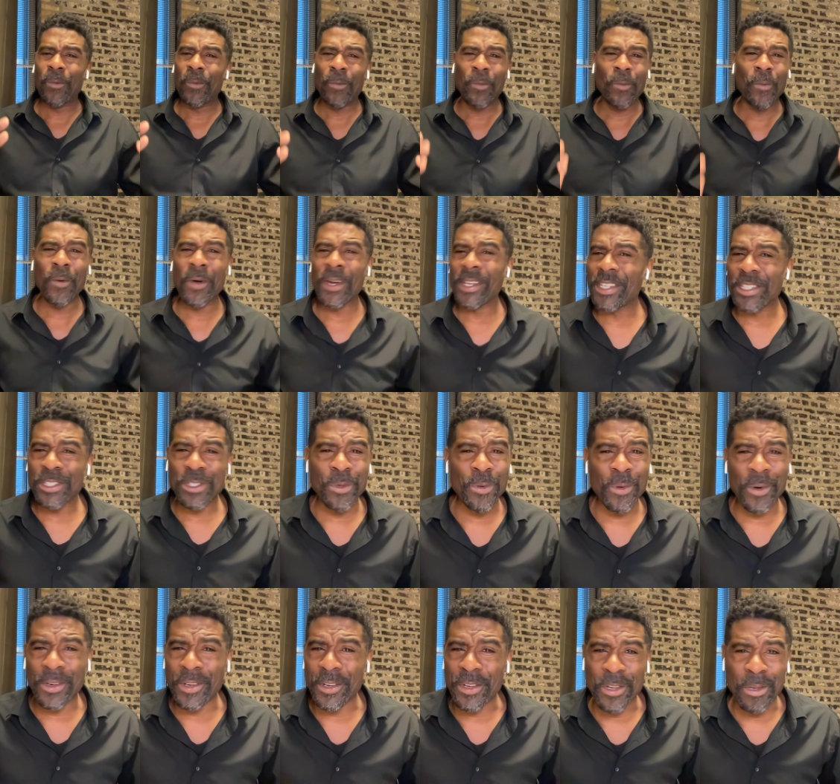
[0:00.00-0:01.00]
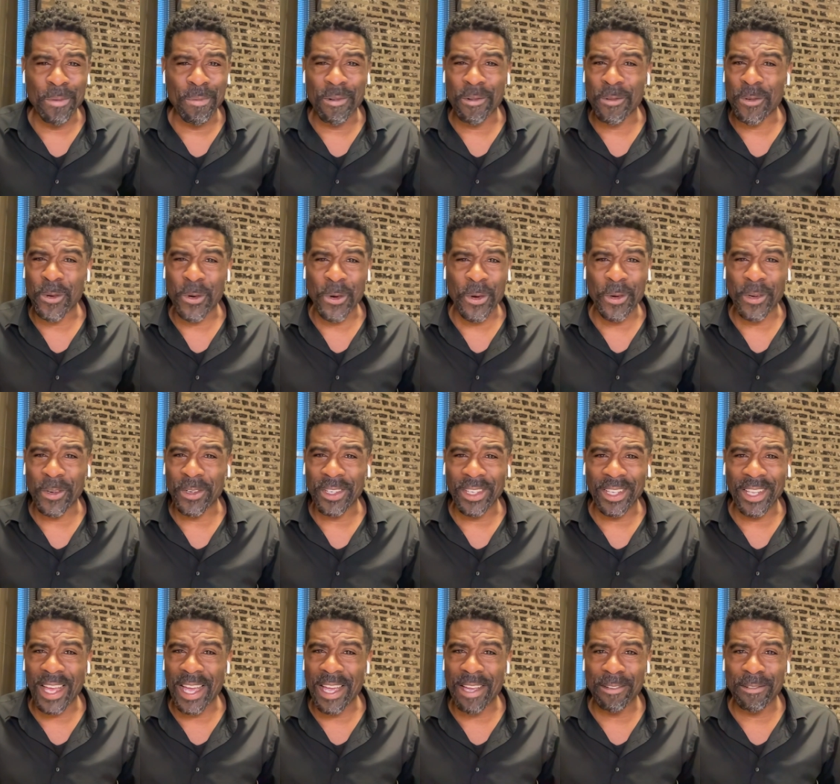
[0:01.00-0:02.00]
what did you want to do
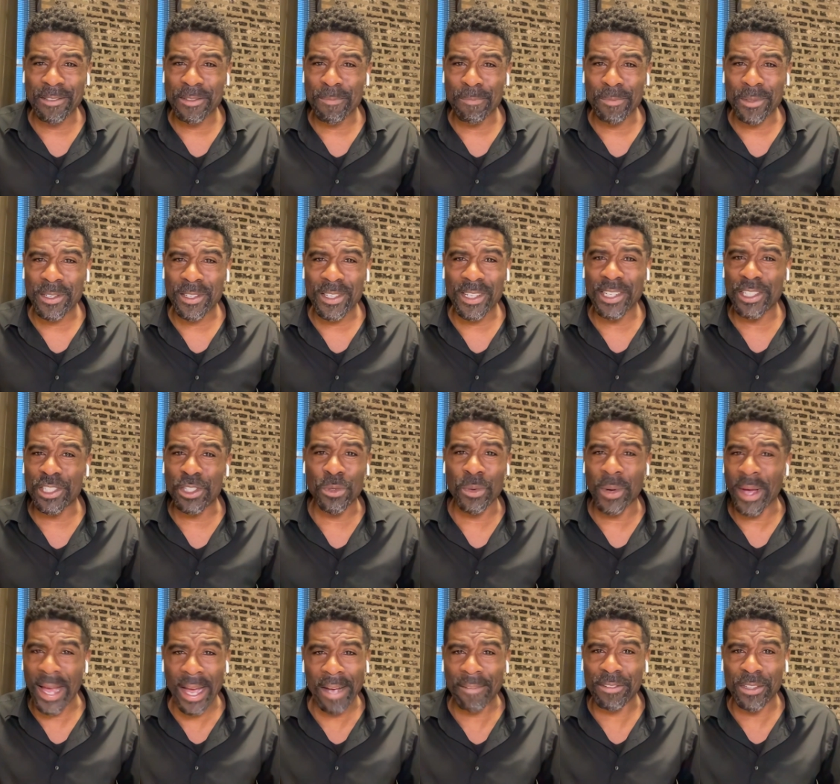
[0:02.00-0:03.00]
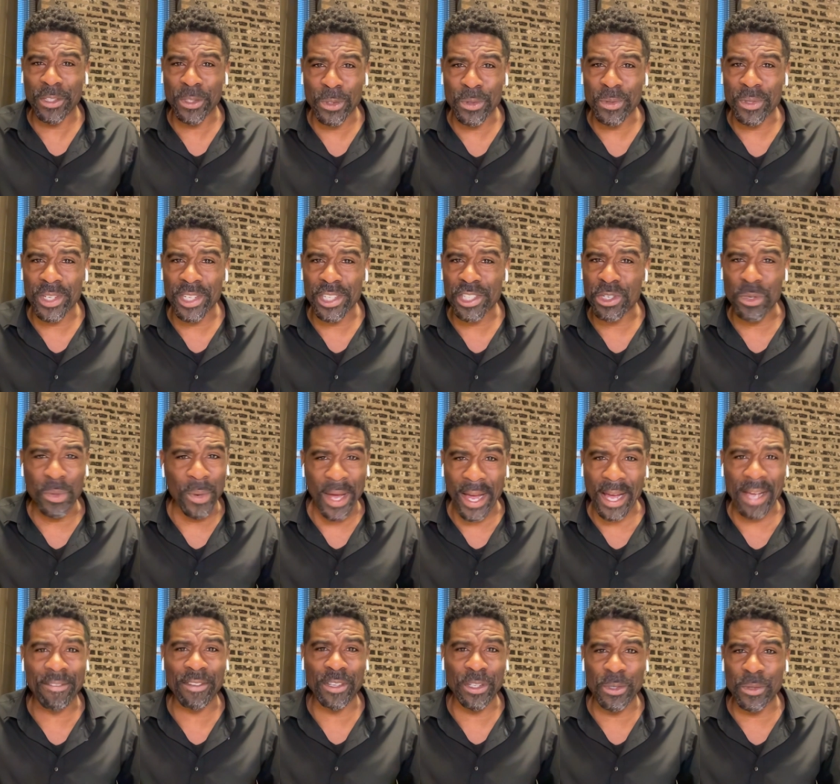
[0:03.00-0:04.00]
before life said you have to do this,
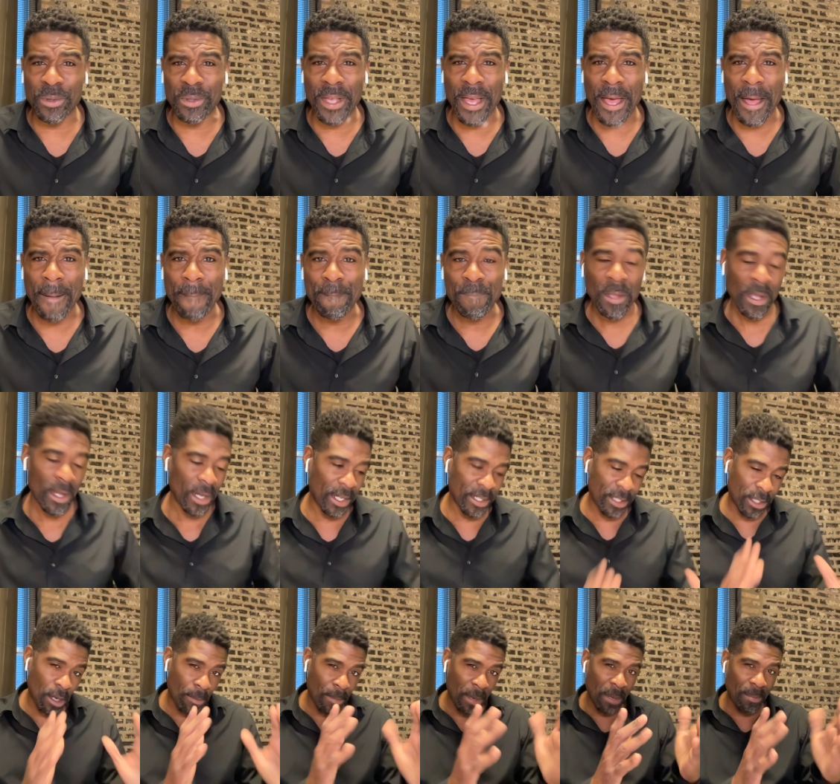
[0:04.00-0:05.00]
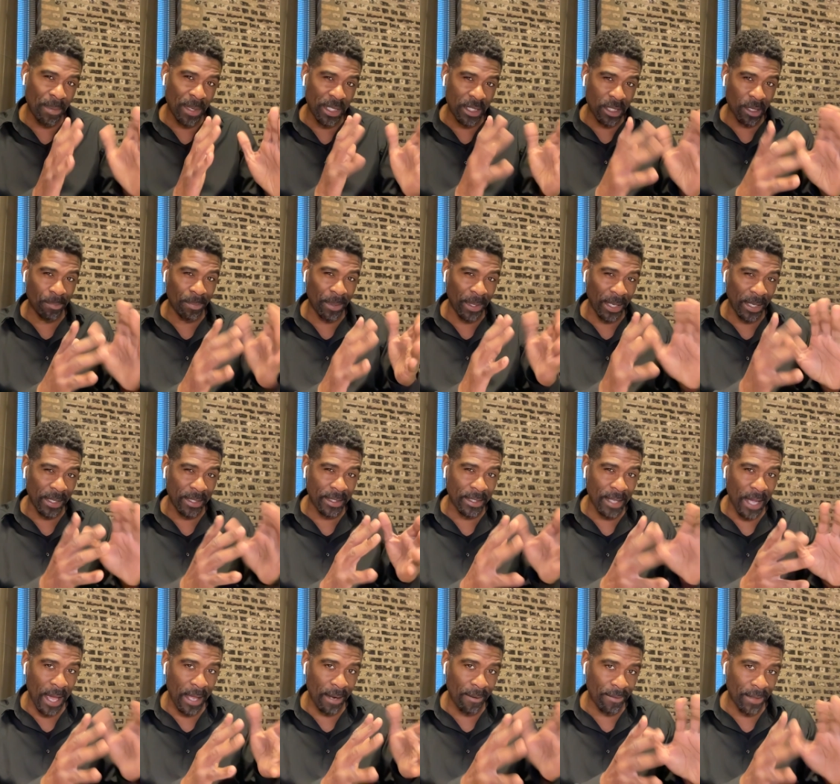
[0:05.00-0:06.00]
you have to do that? Because there may be something
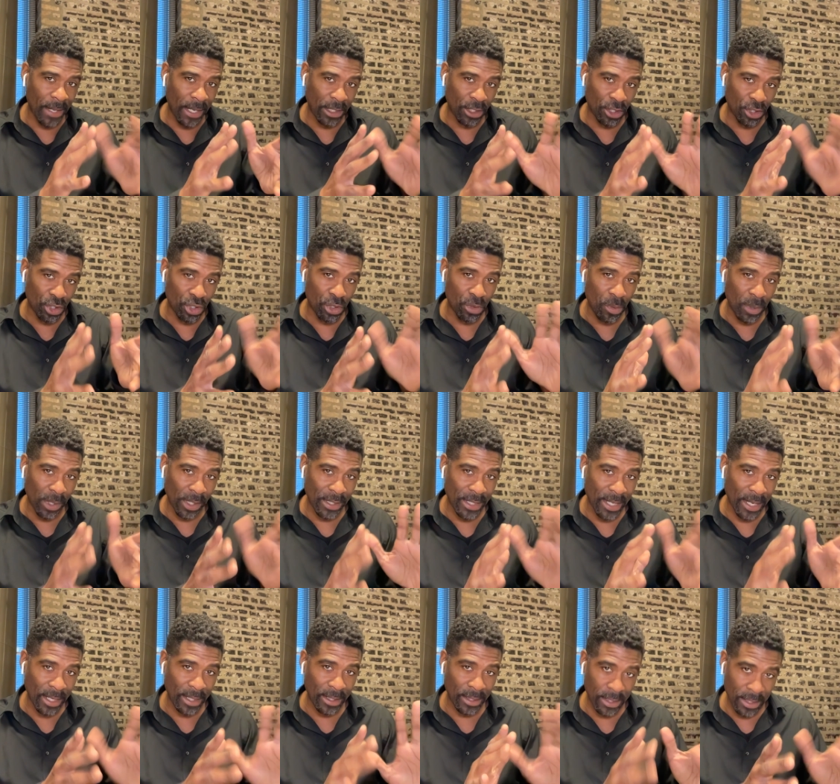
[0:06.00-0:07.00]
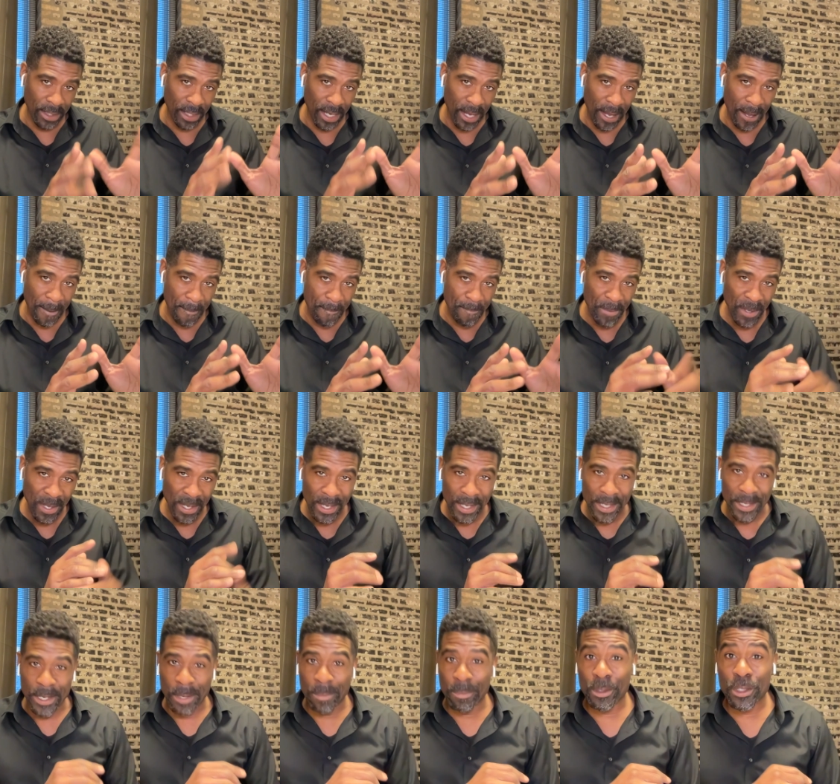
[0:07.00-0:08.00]
inside of that that you want to take a look at.
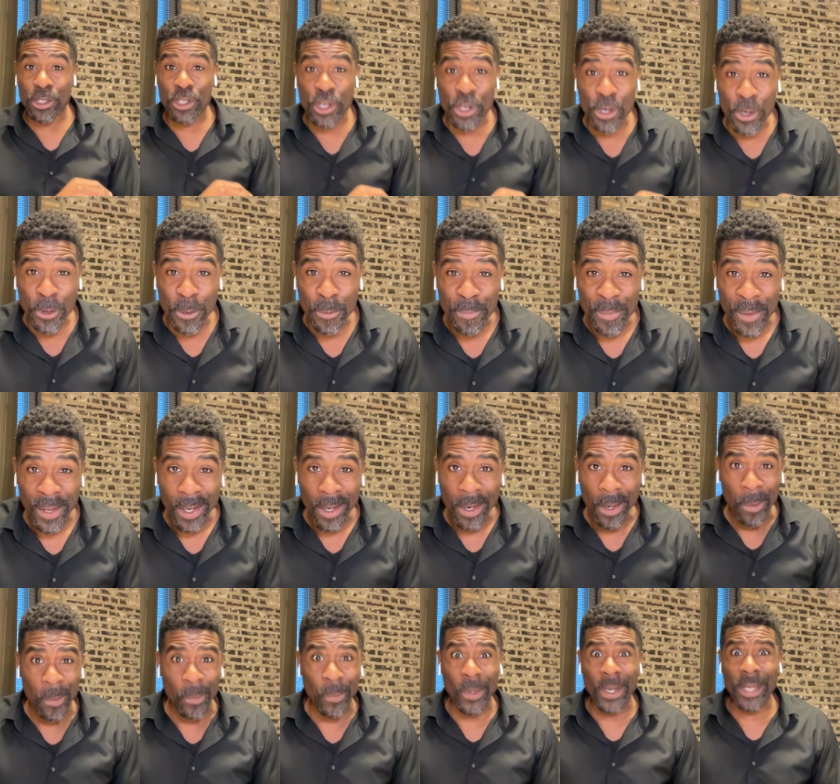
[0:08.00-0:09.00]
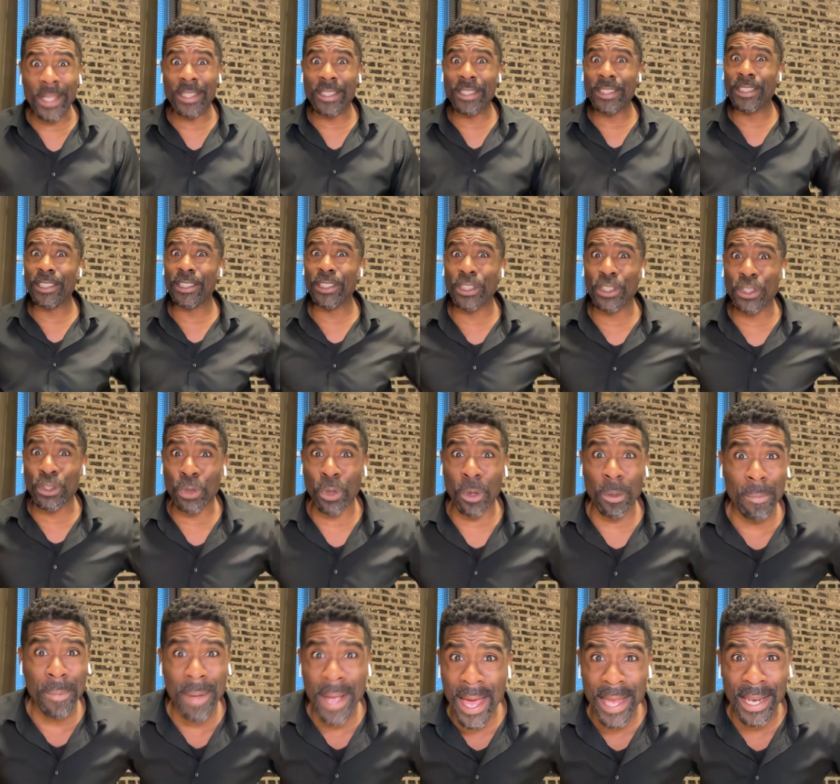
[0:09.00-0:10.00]
Number two, what
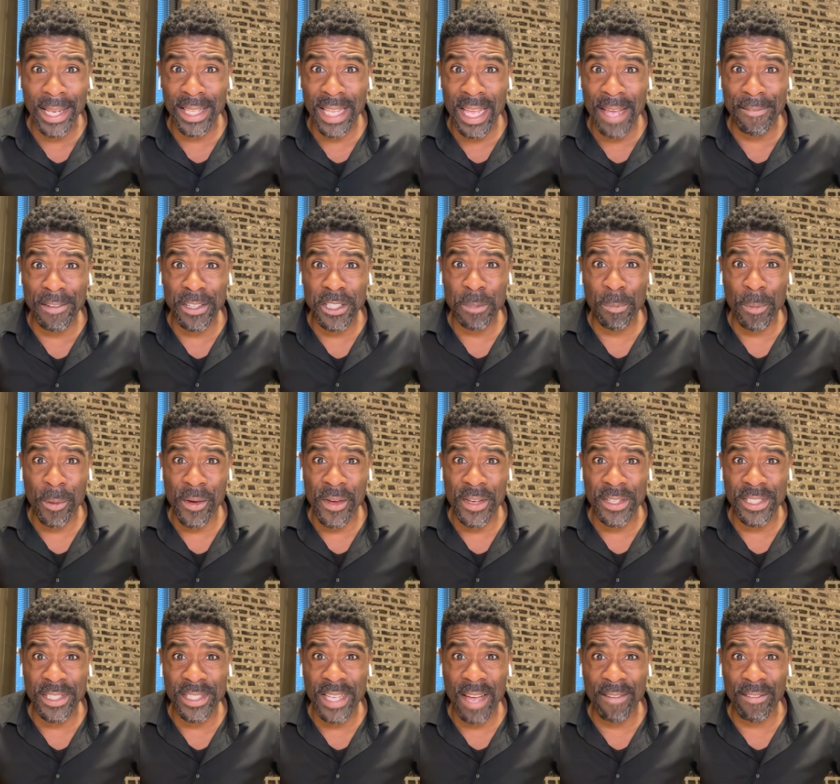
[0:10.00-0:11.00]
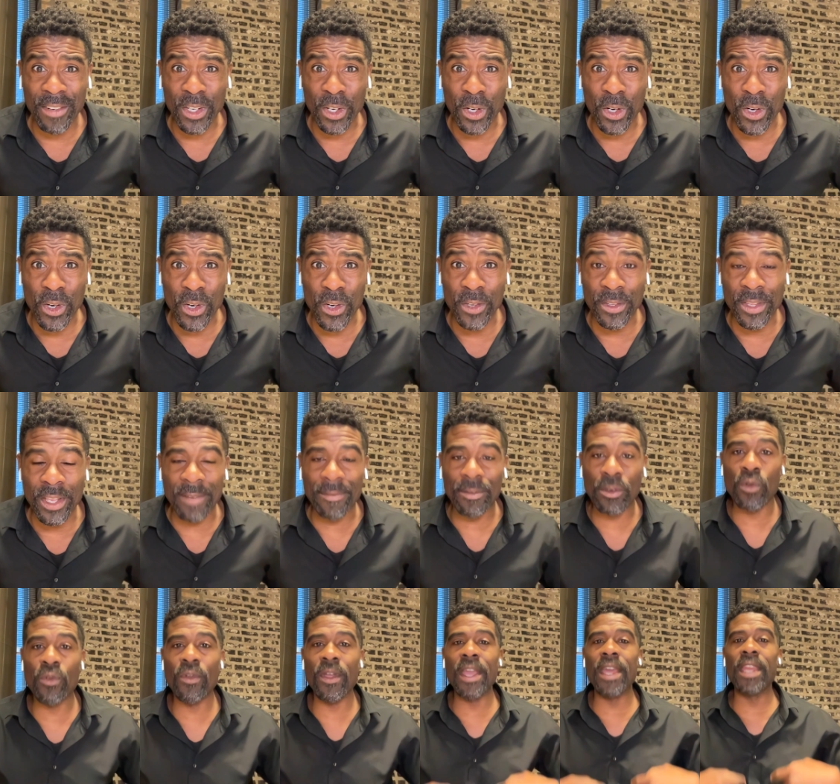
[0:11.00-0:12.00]
traumatic life experiences have occurred
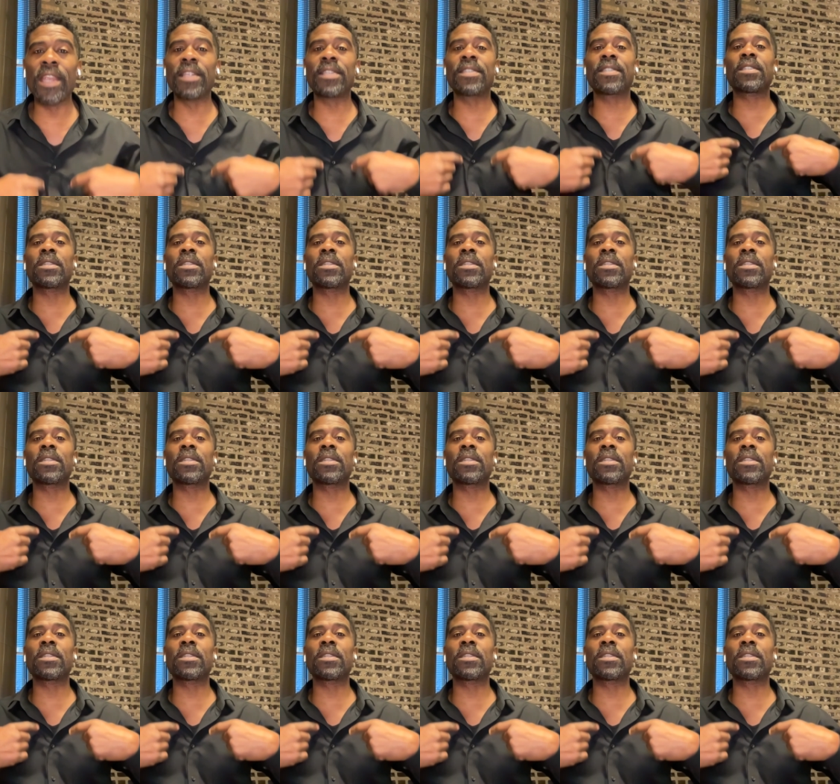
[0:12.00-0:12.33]
that have created